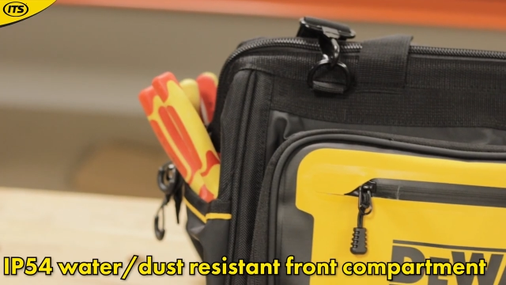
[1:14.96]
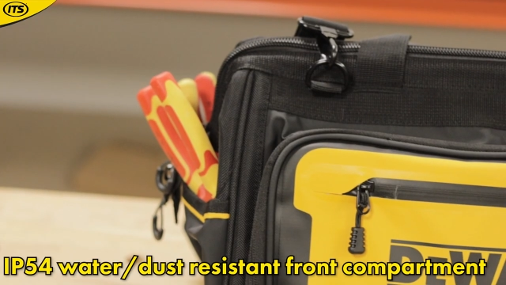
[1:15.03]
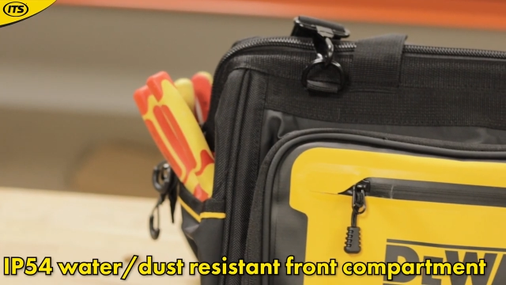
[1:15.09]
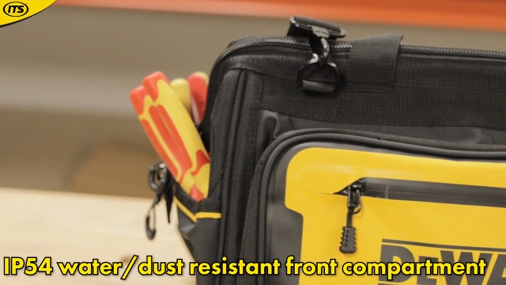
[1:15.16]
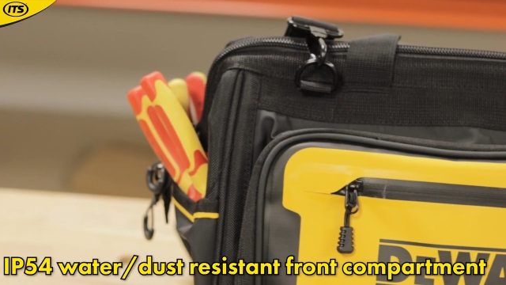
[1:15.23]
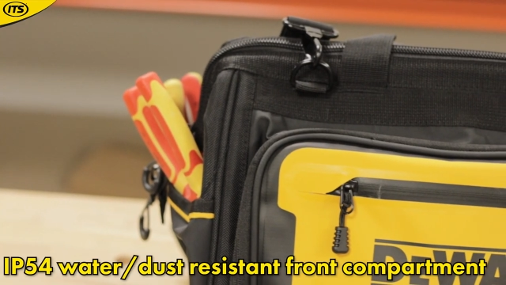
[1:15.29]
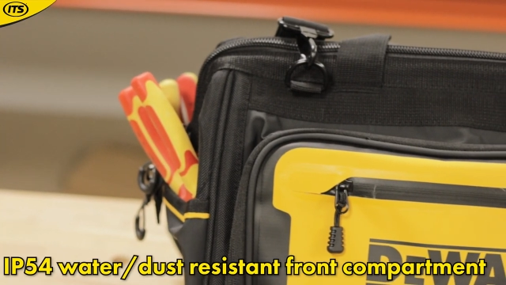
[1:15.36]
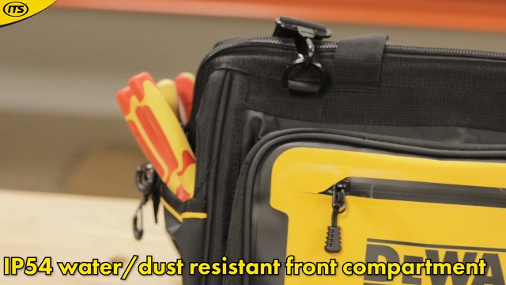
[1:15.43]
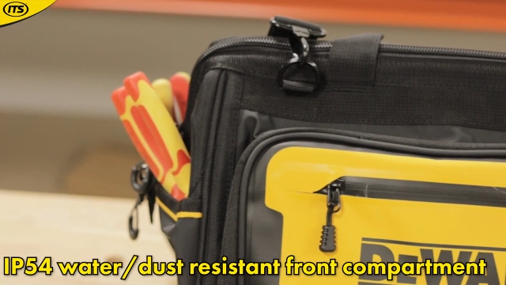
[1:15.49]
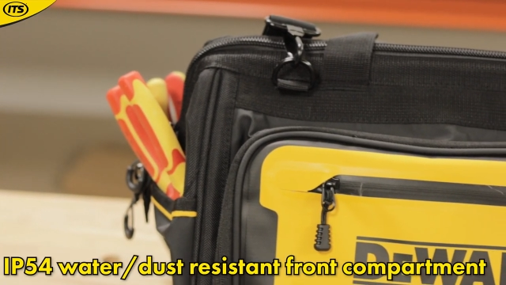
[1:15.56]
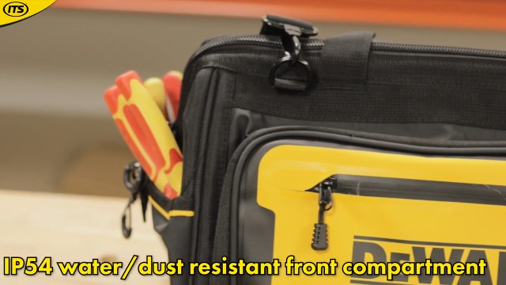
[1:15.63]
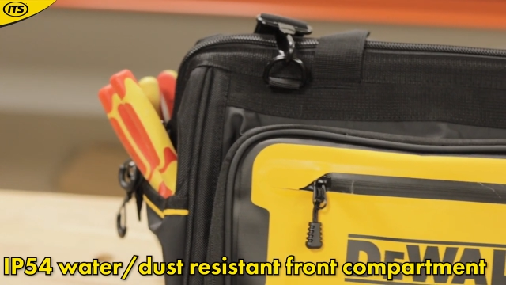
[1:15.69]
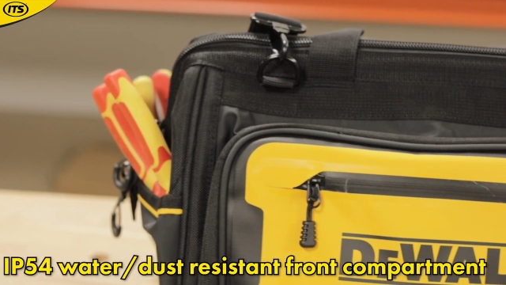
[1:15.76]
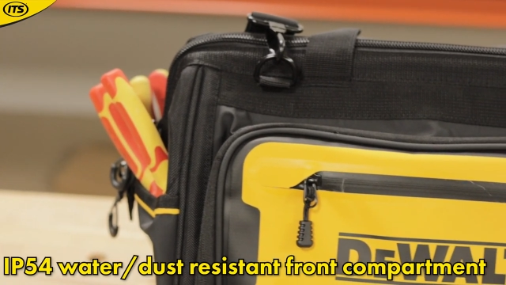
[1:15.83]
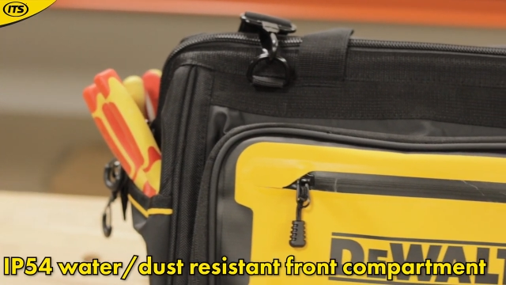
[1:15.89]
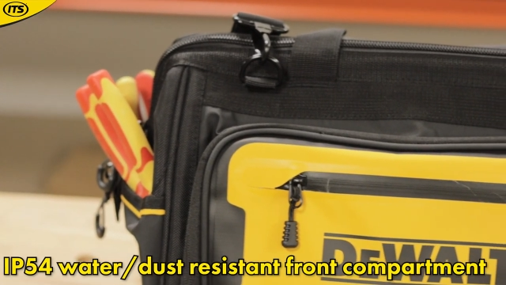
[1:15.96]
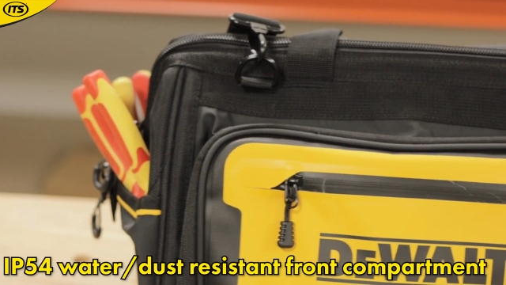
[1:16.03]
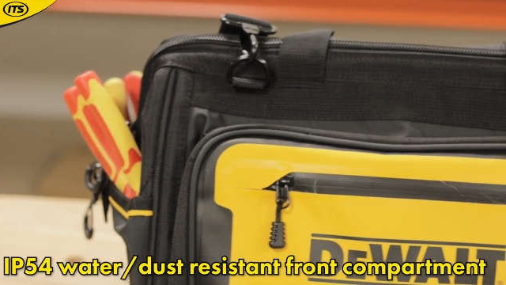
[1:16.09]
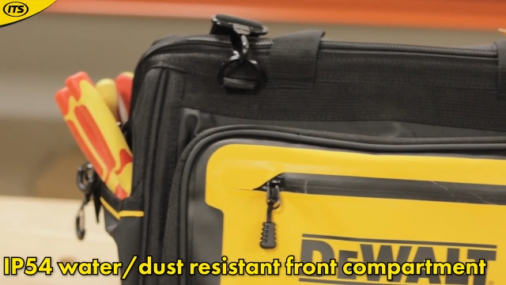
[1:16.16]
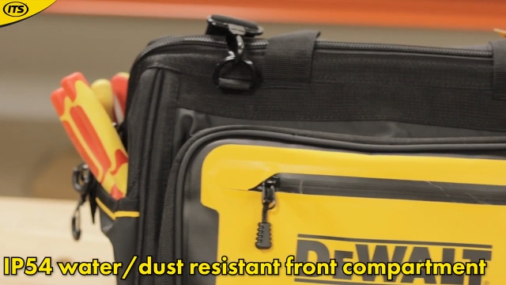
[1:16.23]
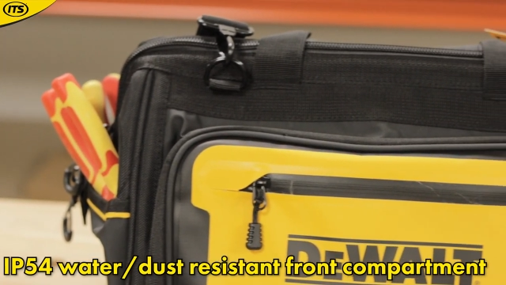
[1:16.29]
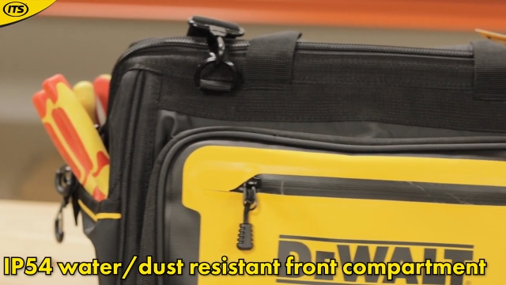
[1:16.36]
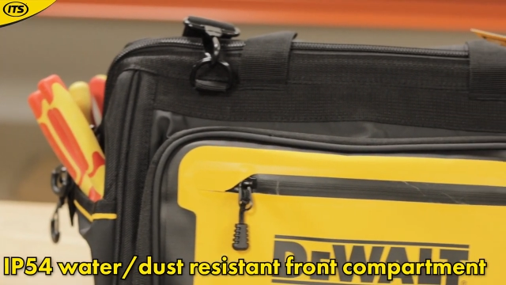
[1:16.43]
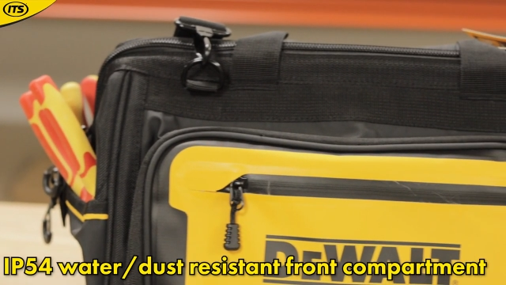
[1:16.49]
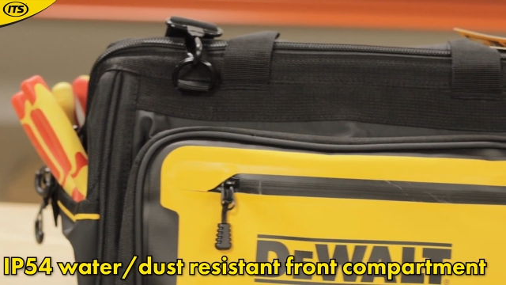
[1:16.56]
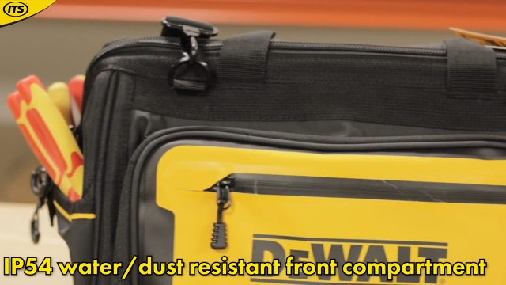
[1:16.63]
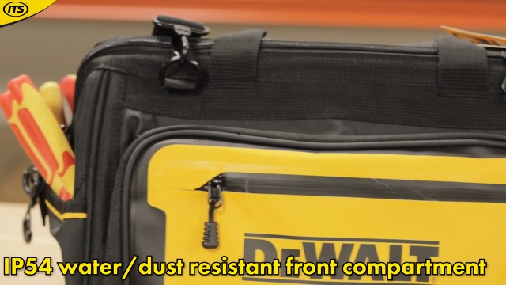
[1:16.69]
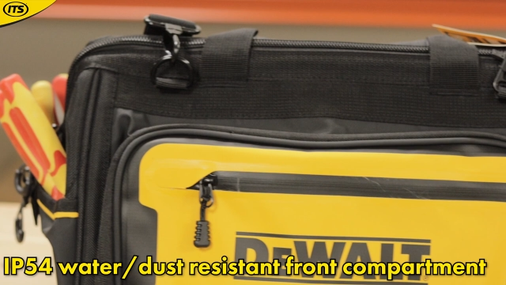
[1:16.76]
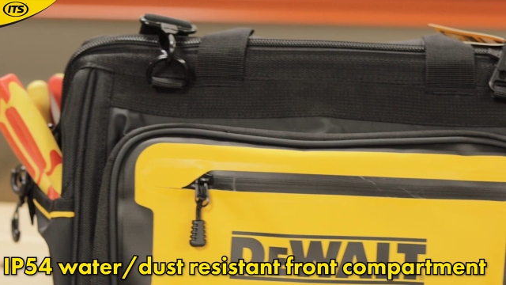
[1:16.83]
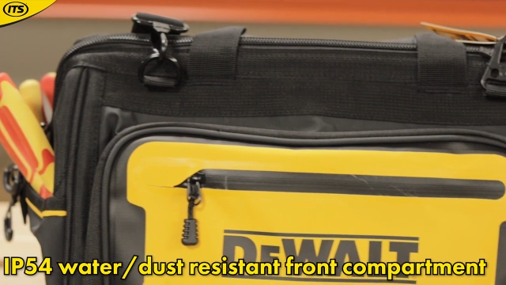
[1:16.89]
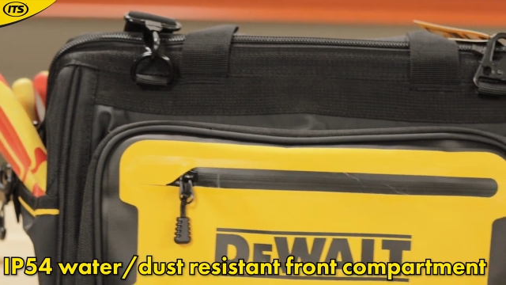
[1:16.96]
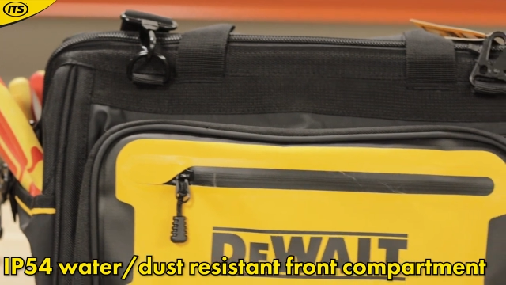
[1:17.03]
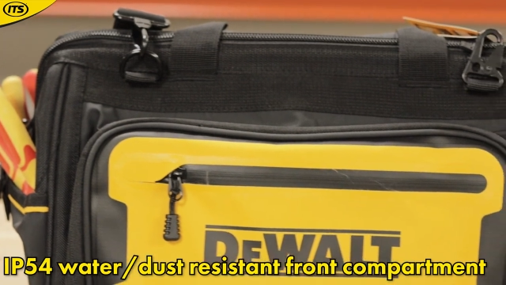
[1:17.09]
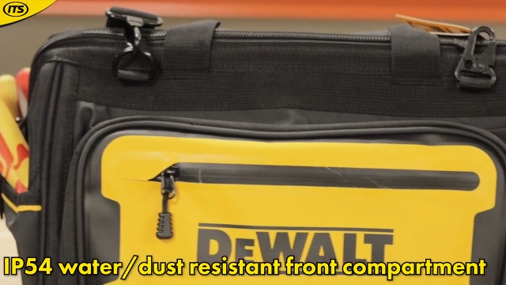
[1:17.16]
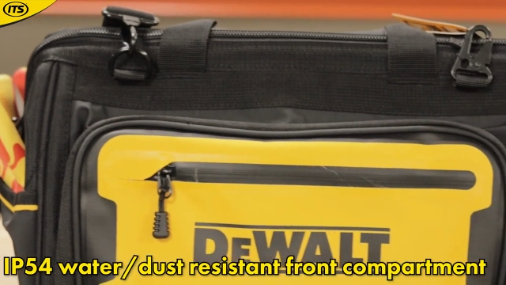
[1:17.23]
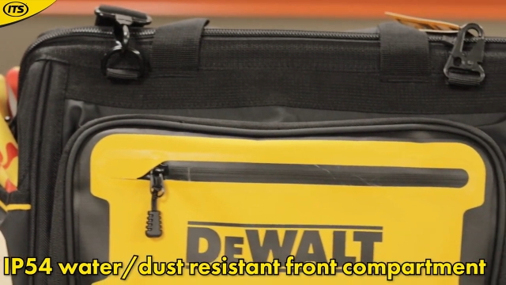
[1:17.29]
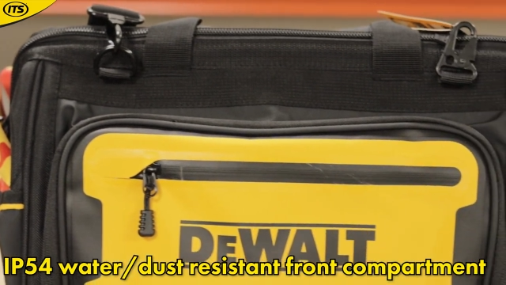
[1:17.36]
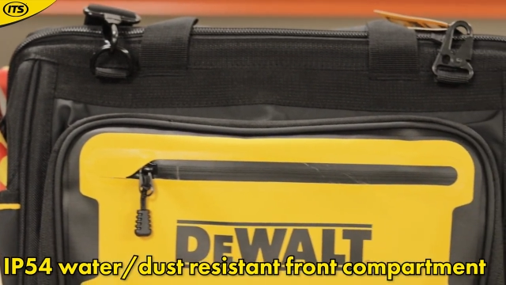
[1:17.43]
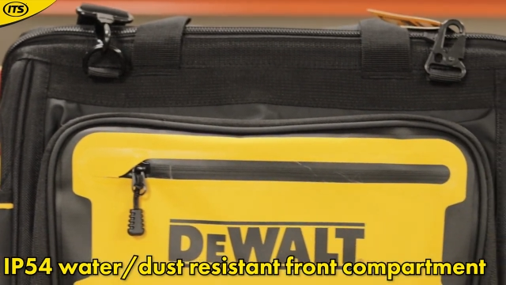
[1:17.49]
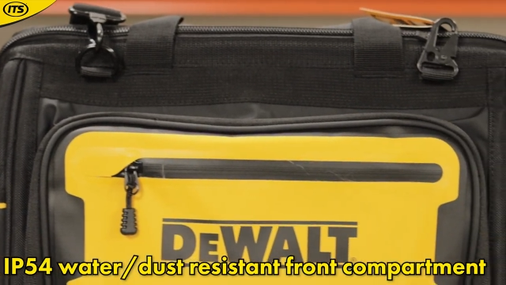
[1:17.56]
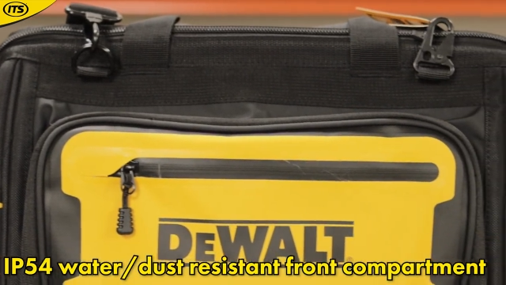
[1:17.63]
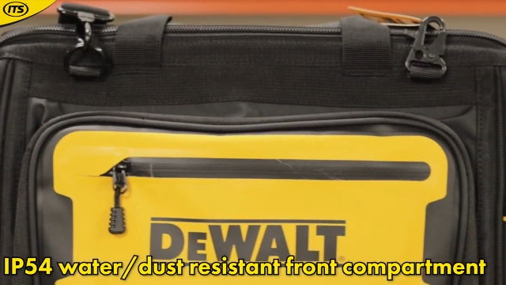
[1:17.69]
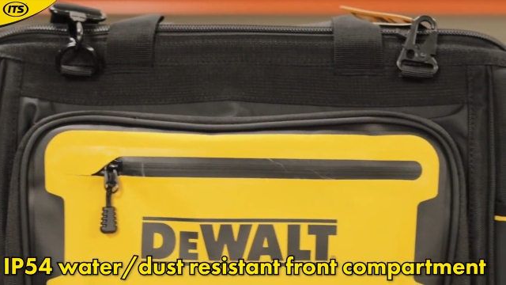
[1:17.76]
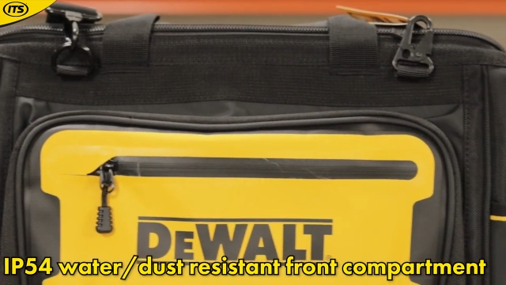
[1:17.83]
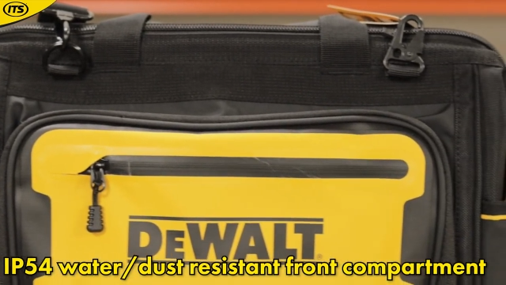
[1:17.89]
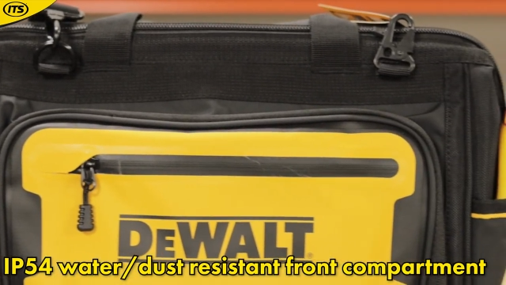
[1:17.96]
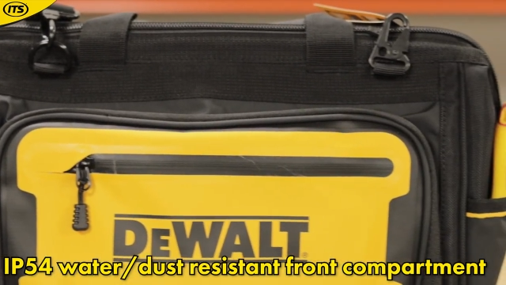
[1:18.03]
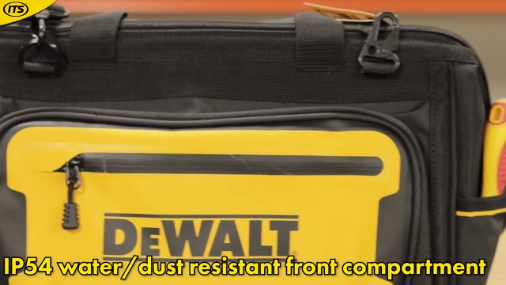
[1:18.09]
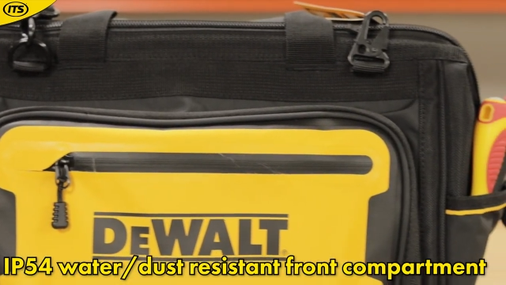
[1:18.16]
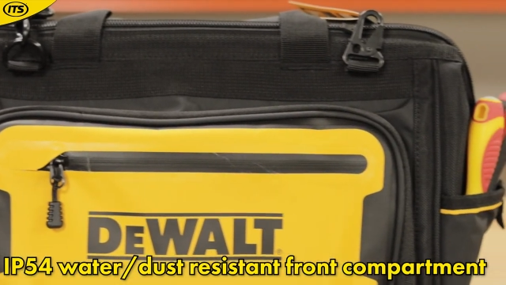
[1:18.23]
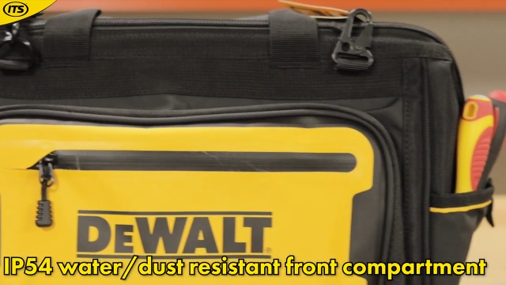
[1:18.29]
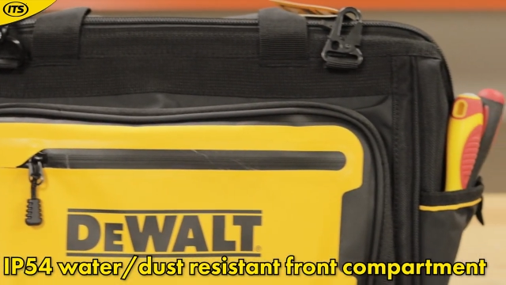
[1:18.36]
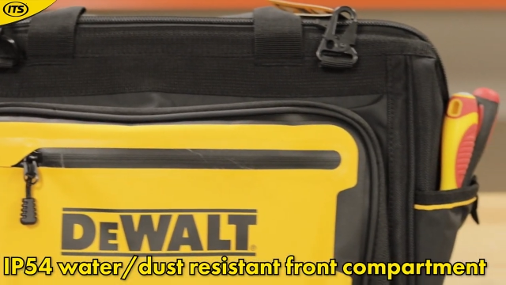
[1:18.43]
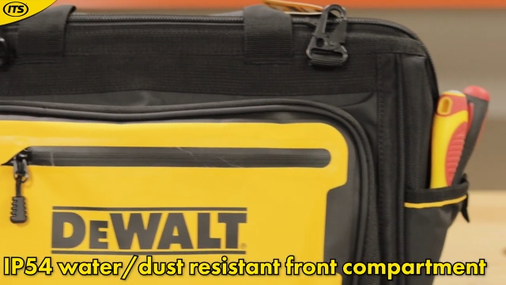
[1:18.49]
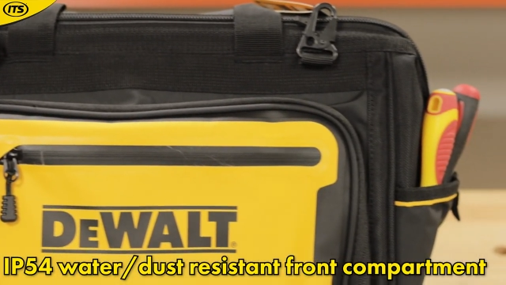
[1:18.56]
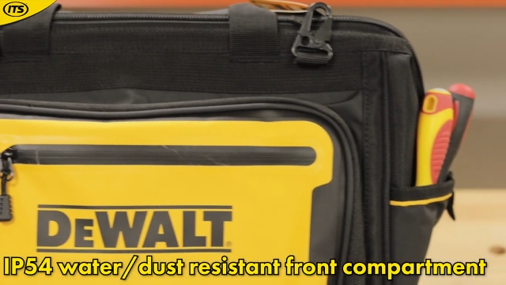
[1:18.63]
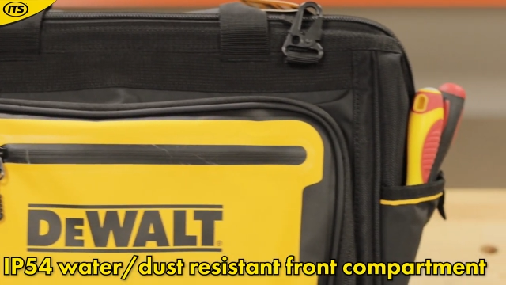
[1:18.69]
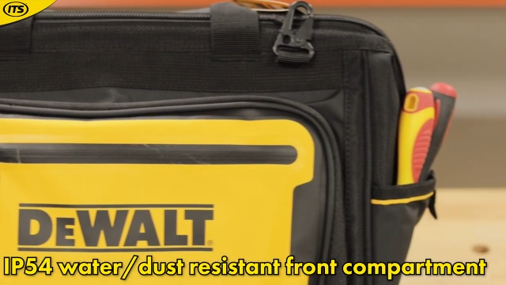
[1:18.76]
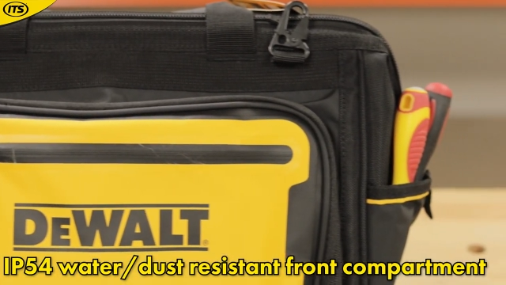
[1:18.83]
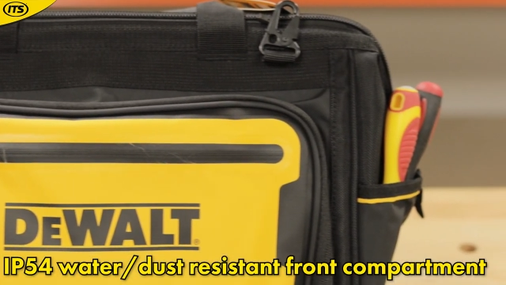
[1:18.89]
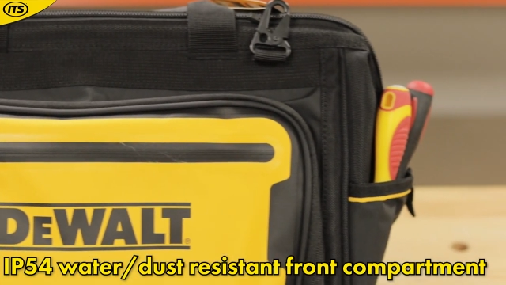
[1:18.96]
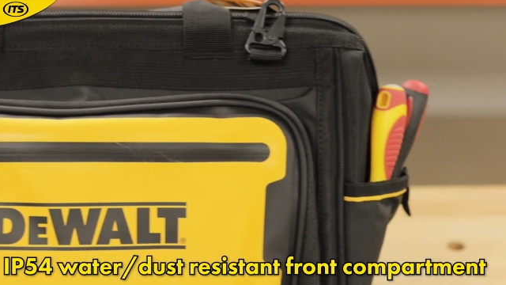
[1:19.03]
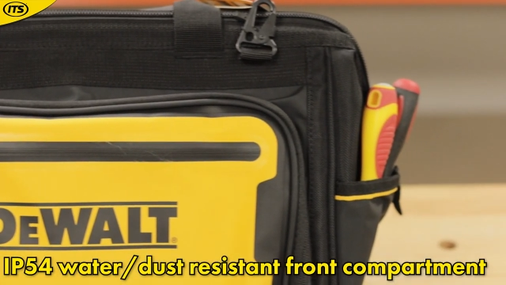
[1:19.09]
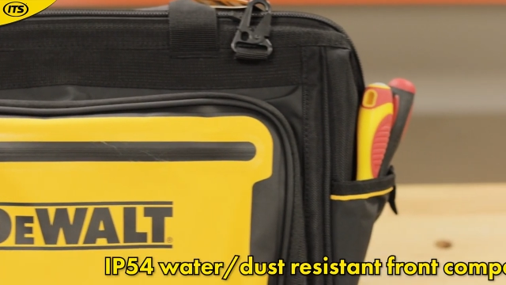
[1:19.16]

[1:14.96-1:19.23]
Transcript: No face is visible, so there are no lips to read.